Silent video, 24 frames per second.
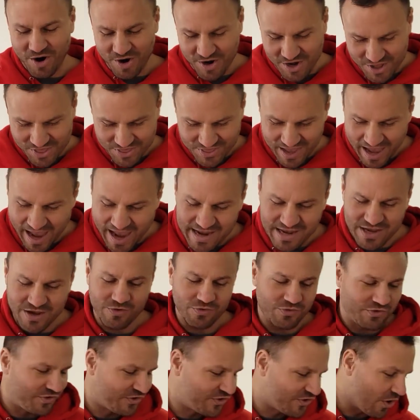Ernie, thank
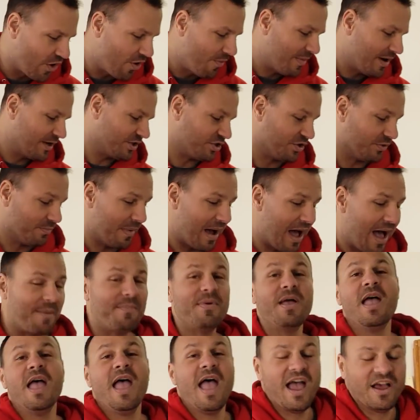you so much. Your
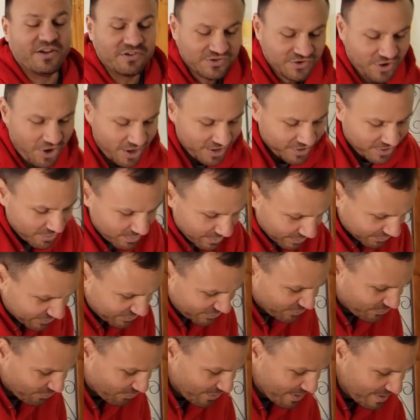mom has taught you
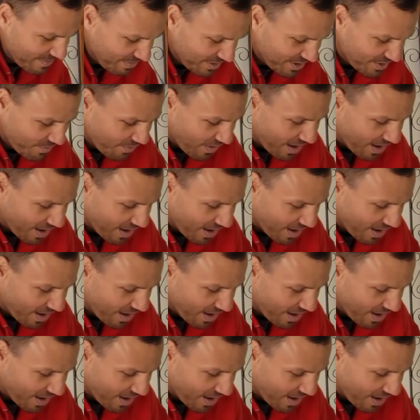extremely